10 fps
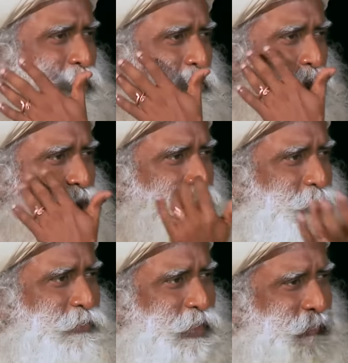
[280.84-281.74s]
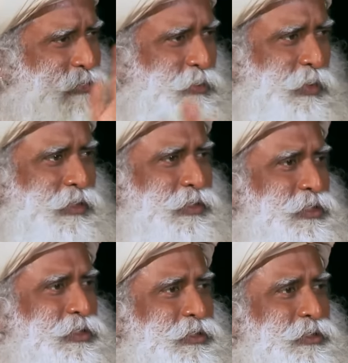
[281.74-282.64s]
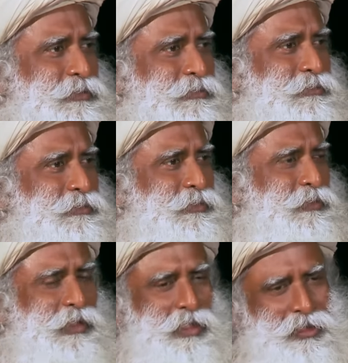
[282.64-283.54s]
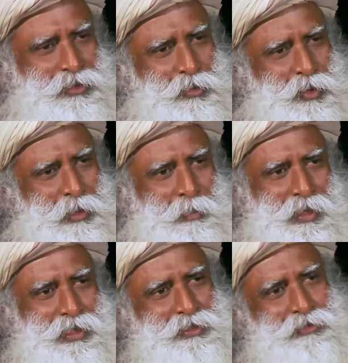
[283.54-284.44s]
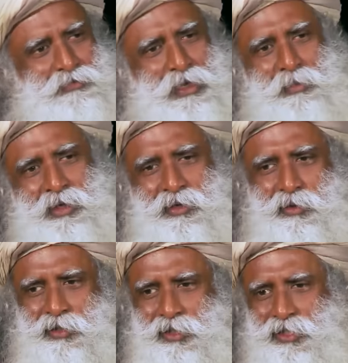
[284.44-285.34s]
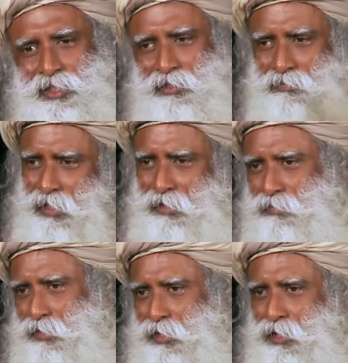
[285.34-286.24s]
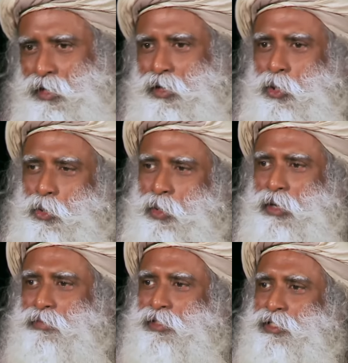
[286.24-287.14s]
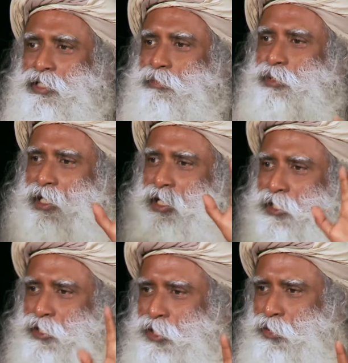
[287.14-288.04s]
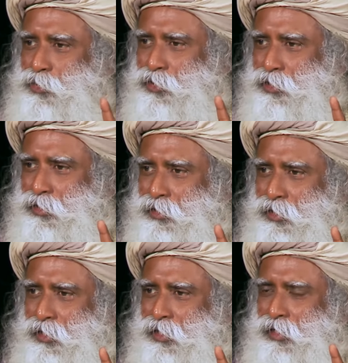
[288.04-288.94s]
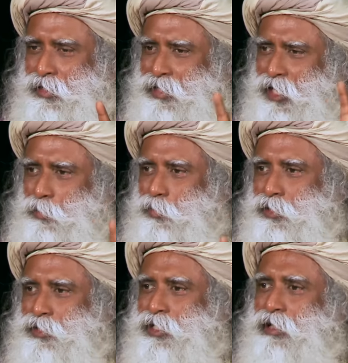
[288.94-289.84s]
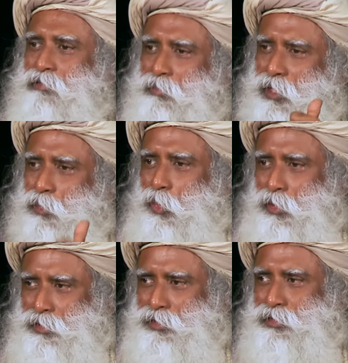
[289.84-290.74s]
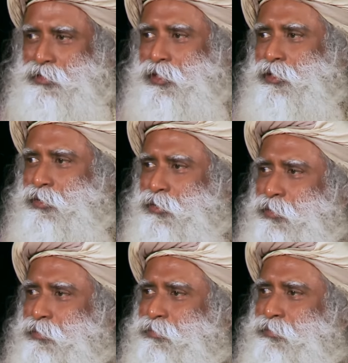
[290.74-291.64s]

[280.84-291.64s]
will want you wherever you are, isn't it? Whether it's your workplace, your family, on the street, wherever. Whoever seems like a solution, that person everybody wants, yes or no?